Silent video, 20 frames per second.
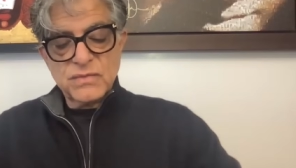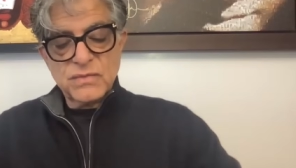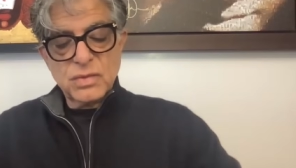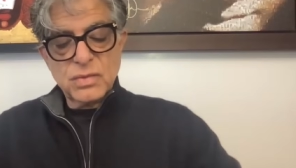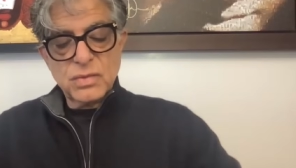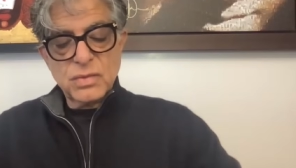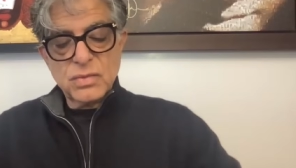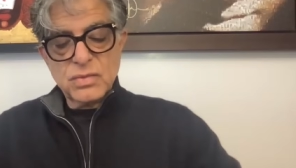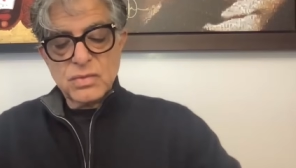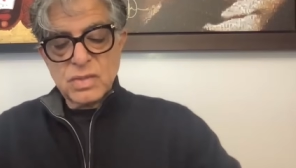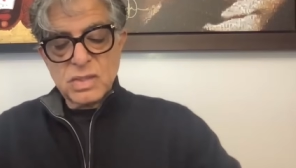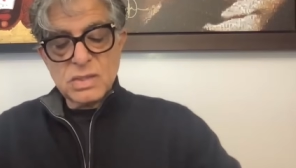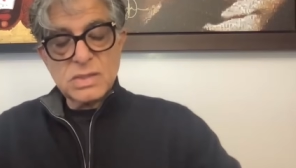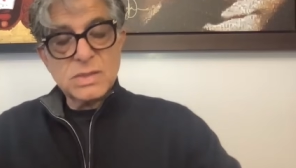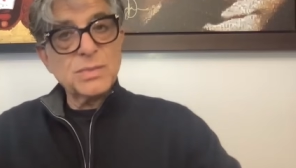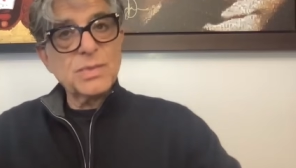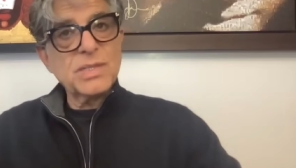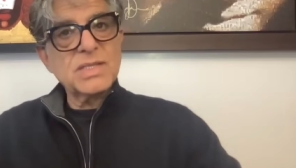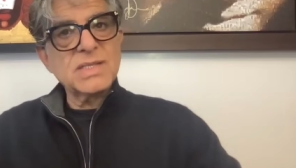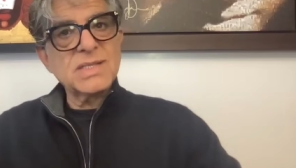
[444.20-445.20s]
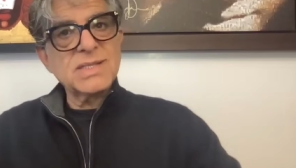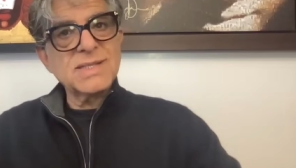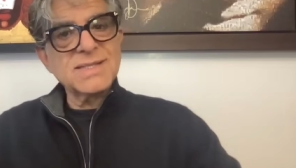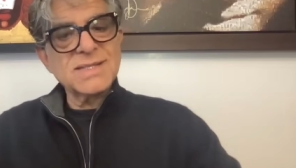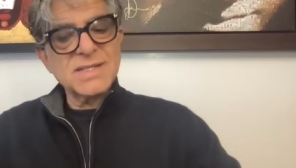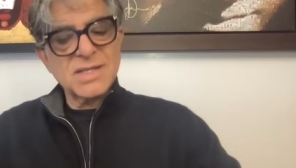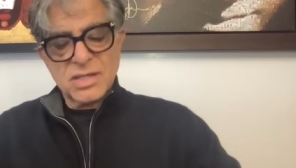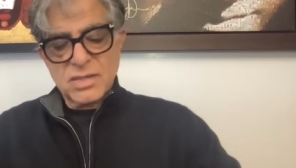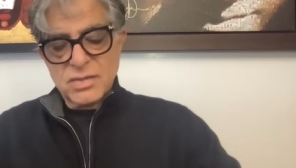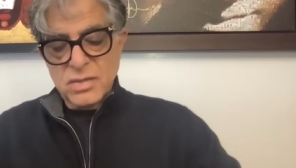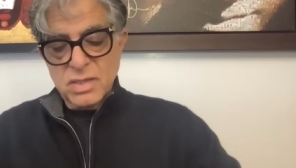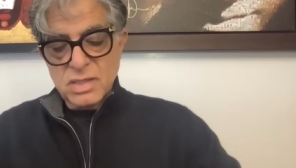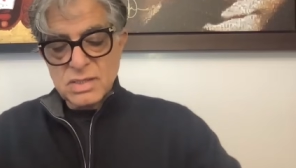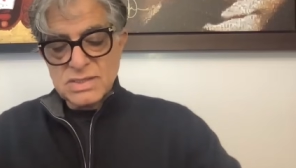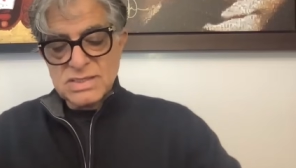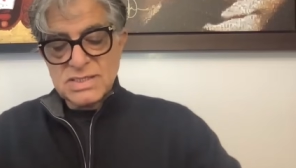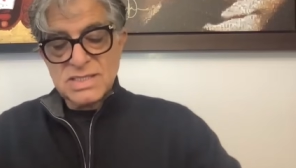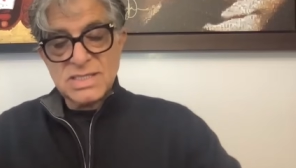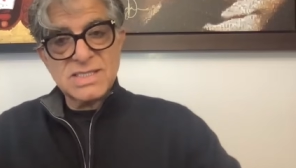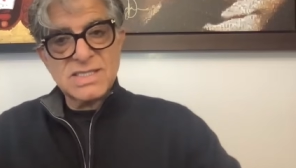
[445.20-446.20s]
neurotransmitters
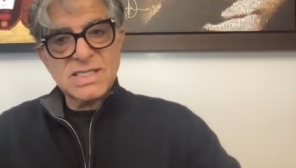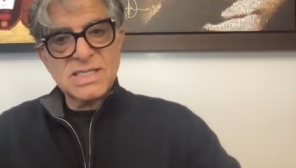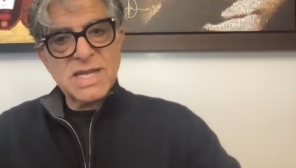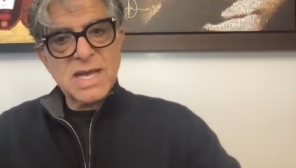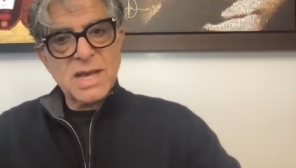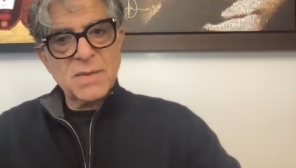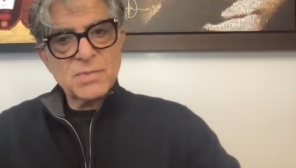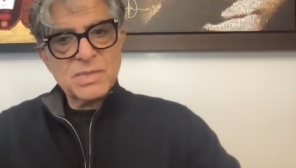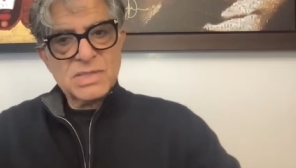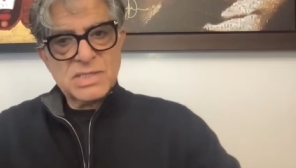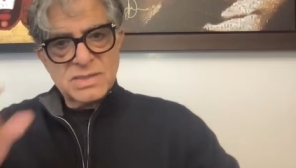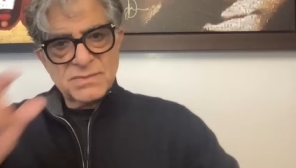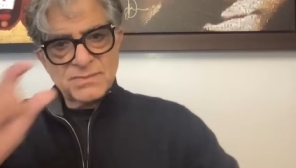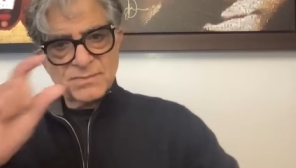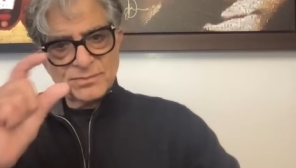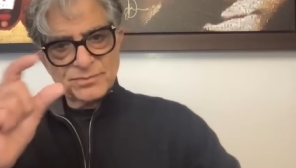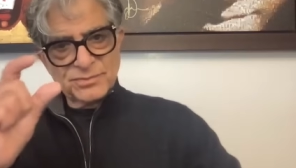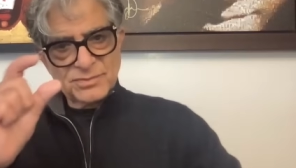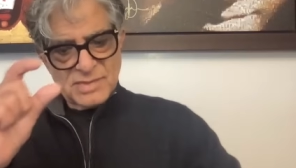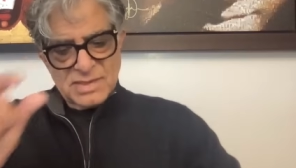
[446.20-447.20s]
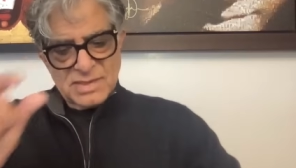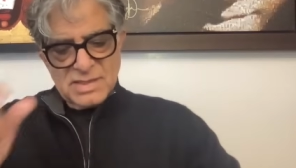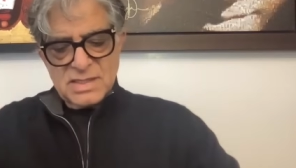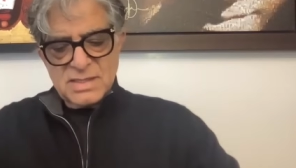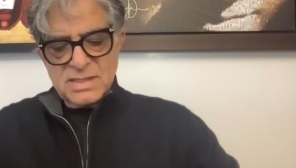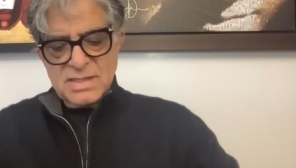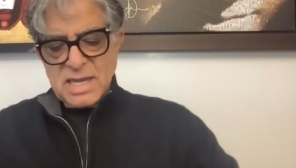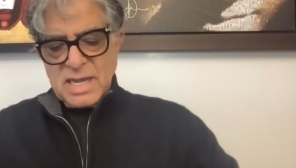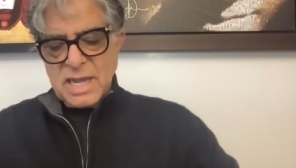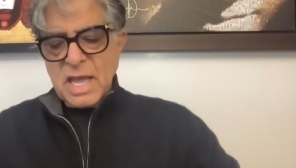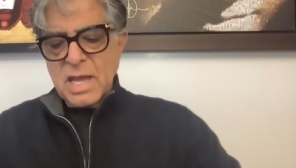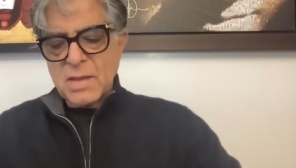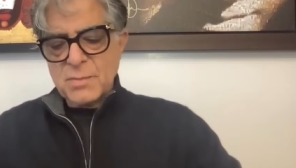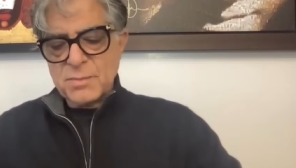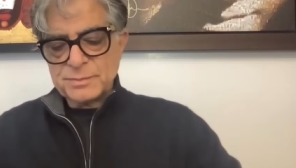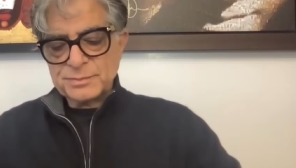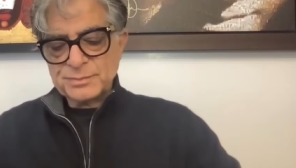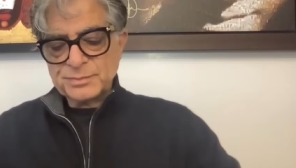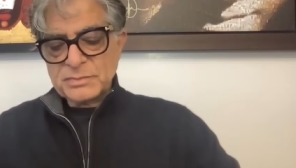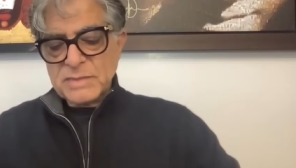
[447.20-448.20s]
across the synapse in the
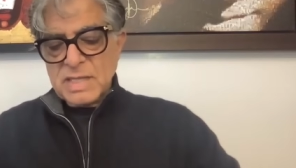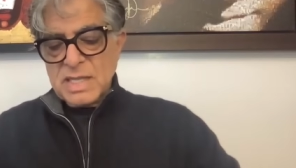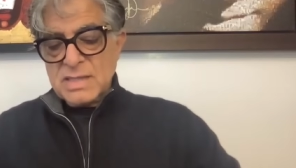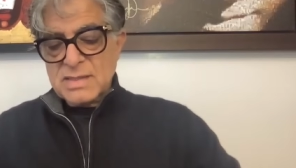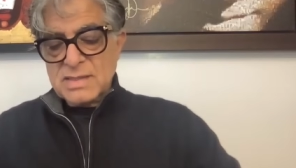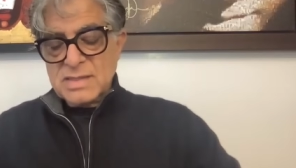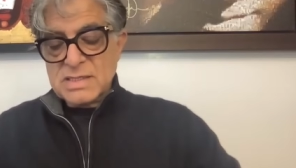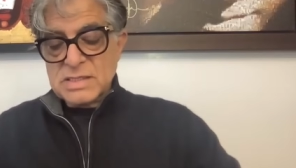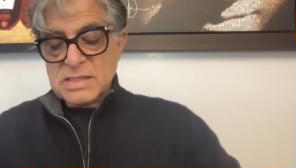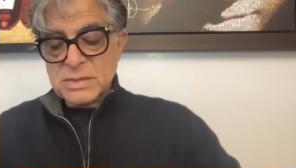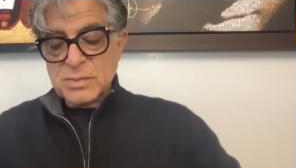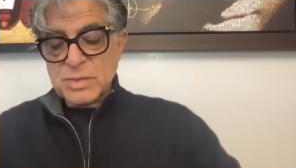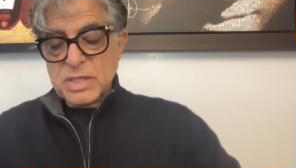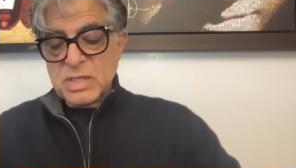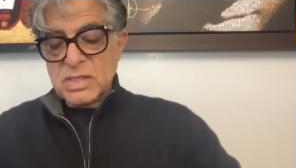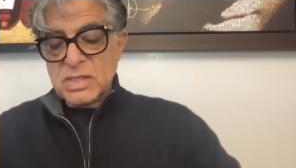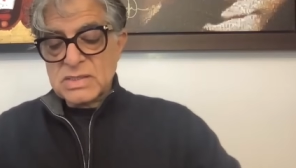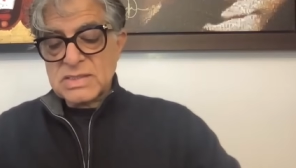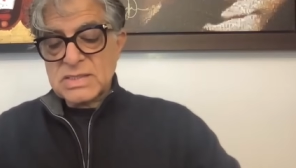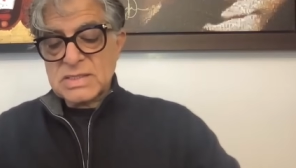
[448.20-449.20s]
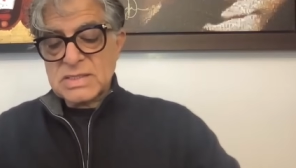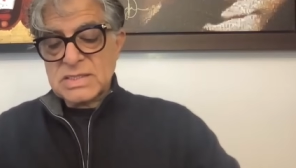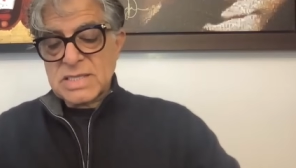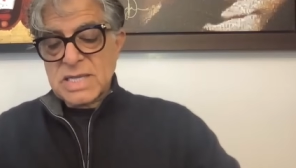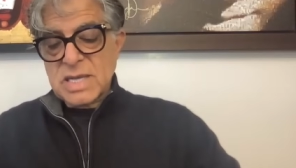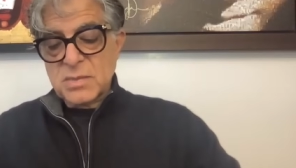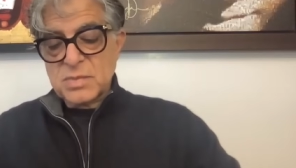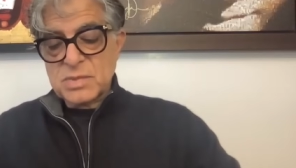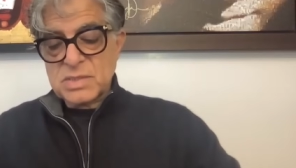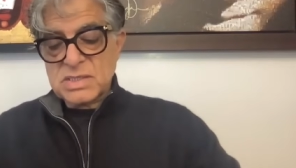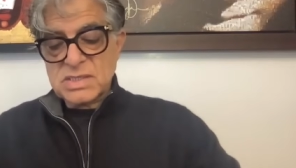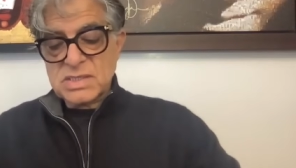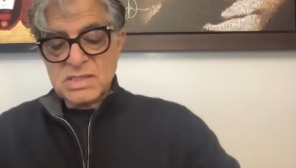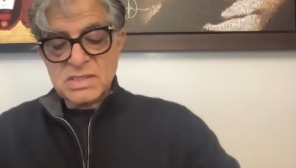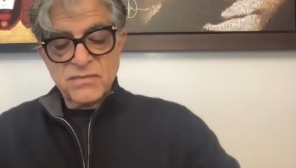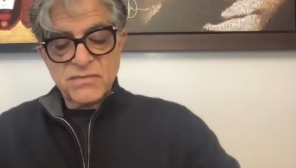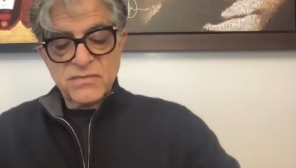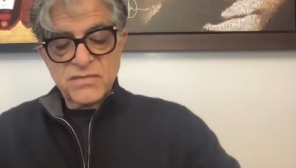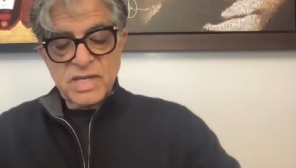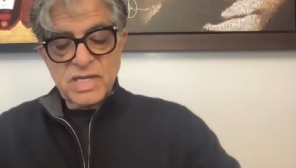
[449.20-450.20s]
gap. This is because the synapse is
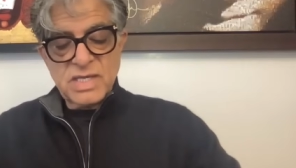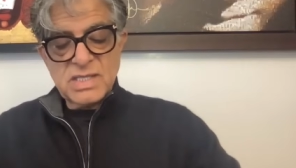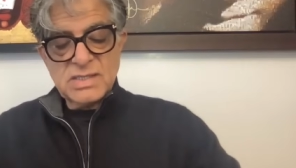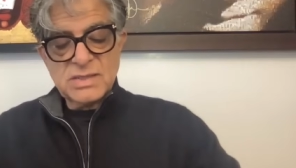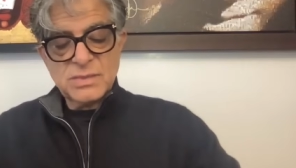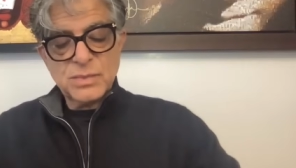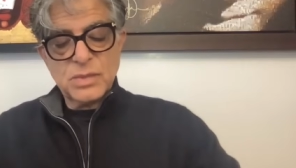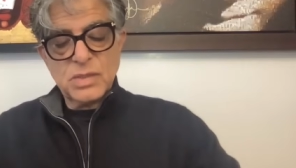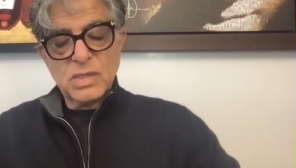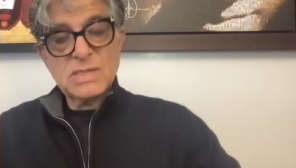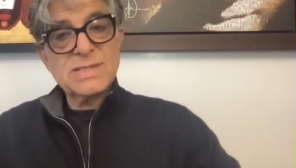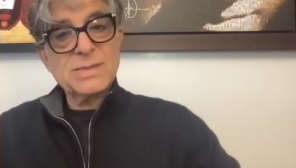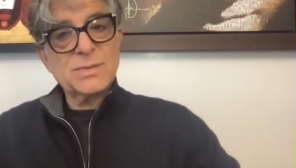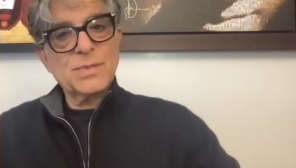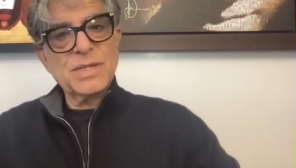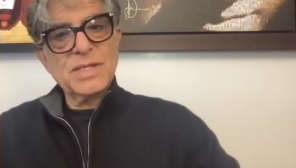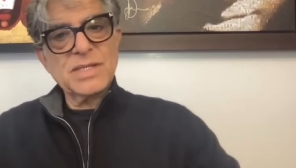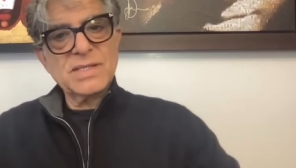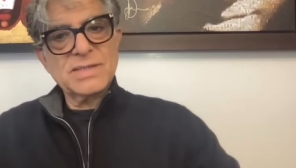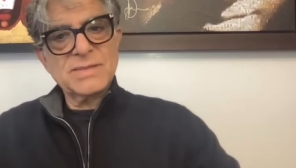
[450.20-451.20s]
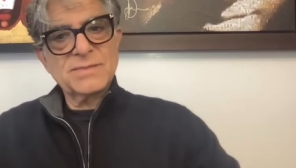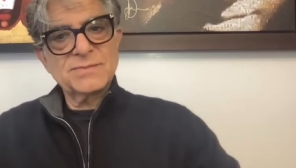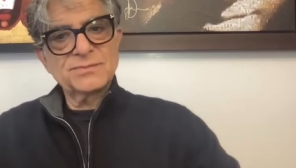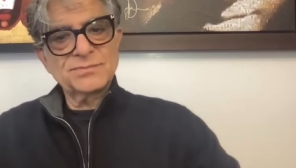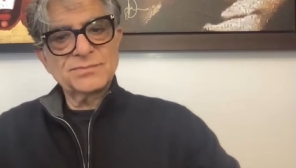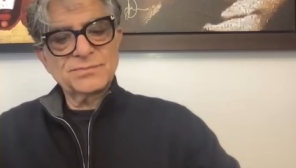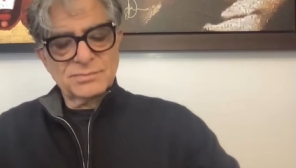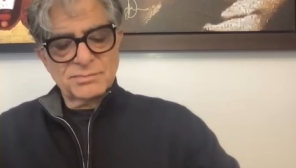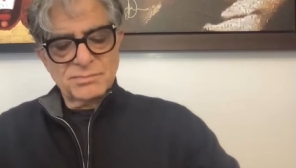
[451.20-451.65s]
a very small space,